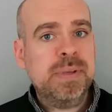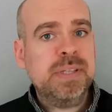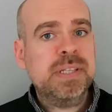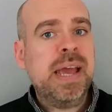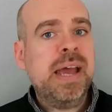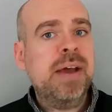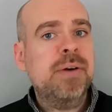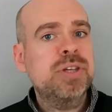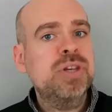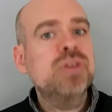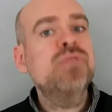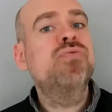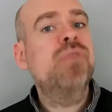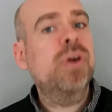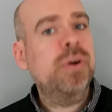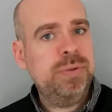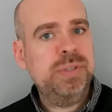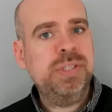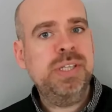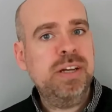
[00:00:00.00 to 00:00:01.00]
as how you
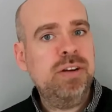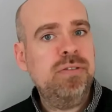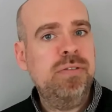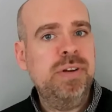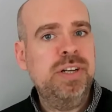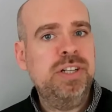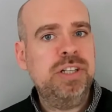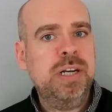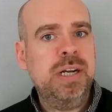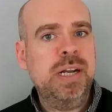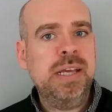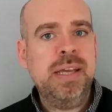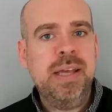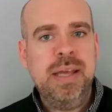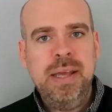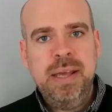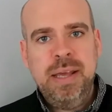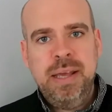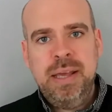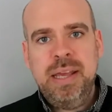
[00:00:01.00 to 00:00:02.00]
wrote it originally.
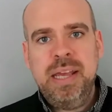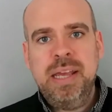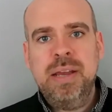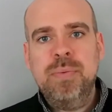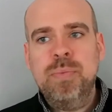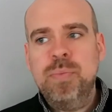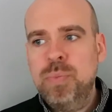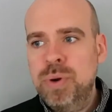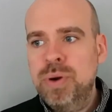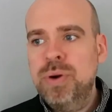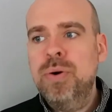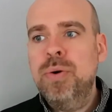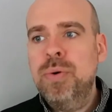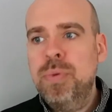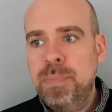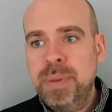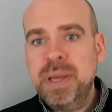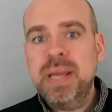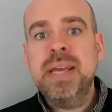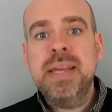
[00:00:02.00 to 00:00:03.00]
It
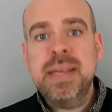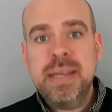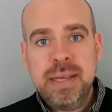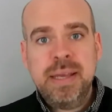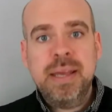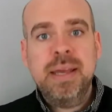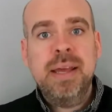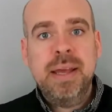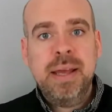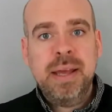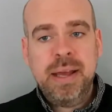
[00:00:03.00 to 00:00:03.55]
will be